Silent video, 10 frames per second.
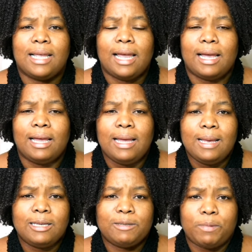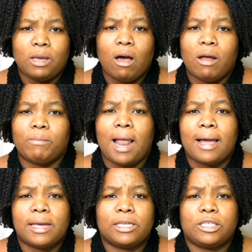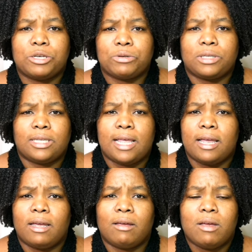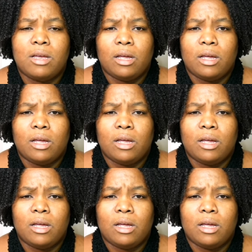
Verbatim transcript: they speak on black issues, they